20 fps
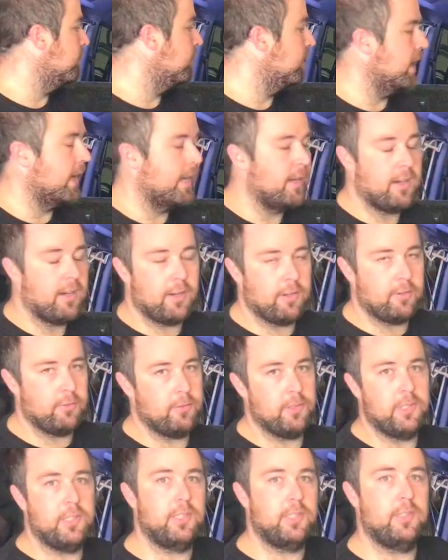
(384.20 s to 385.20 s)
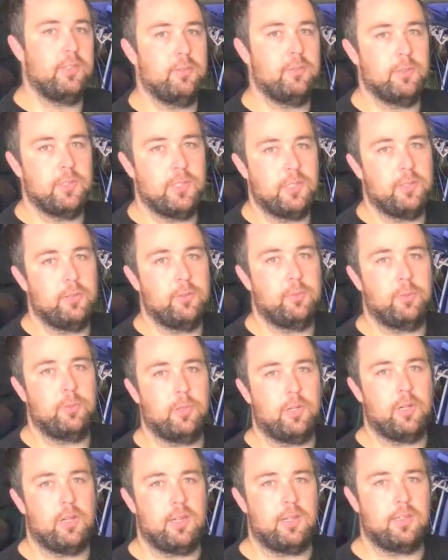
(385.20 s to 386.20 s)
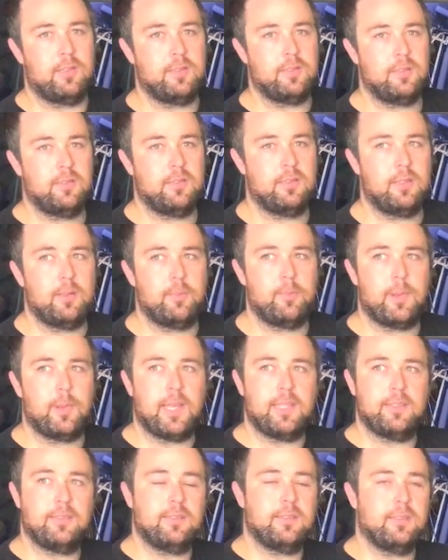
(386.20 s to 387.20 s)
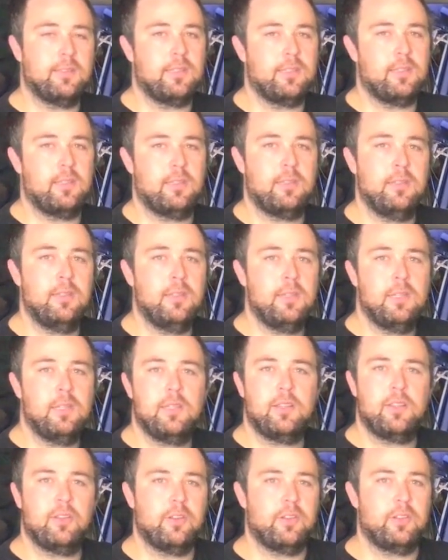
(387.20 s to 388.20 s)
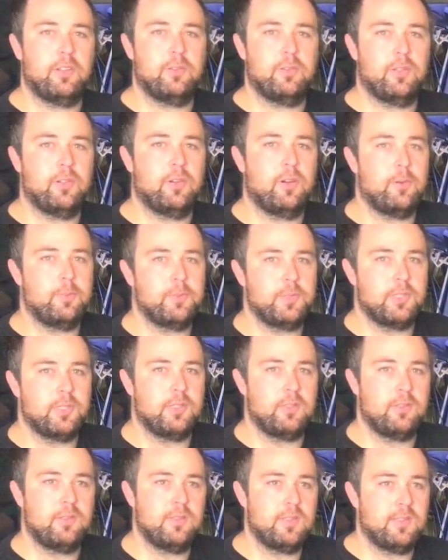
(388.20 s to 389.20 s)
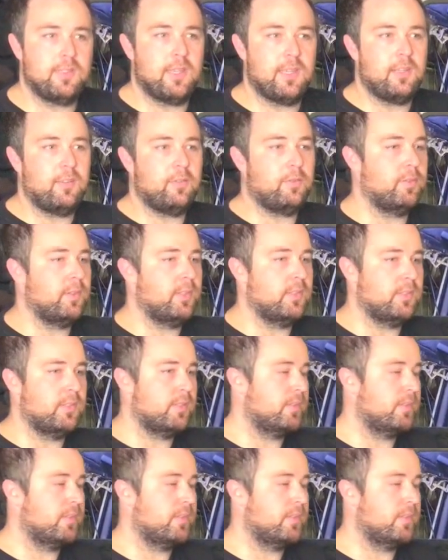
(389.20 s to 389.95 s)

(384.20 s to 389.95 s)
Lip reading: they are a really, really good product and basically the only real option to get your fridge